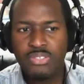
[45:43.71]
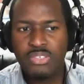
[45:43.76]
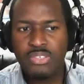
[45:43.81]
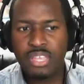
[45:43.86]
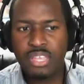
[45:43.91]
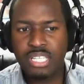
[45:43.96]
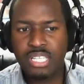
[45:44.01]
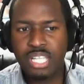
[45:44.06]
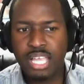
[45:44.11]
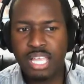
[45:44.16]

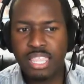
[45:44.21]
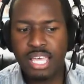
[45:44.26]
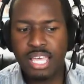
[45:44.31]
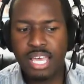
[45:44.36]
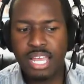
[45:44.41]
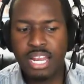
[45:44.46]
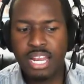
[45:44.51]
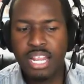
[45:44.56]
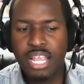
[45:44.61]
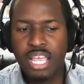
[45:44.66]
things like
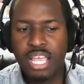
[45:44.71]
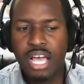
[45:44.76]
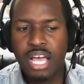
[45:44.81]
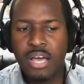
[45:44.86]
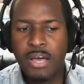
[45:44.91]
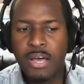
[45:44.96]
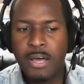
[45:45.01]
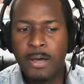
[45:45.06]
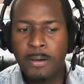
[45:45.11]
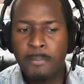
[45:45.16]
that.
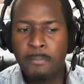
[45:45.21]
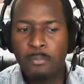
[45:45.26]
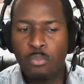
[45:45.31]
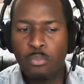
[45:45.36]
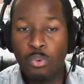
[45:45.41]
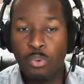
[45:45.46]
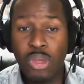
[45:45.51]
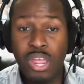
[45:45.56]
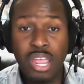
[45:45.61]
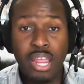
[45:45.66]

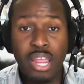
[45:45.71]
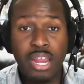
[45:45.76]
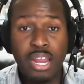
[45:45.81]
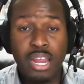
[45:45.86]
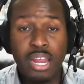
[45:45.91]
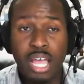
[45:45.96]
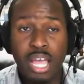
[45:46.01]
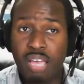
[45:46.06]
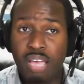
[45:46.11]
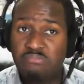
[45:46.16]

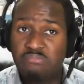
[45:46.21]
Where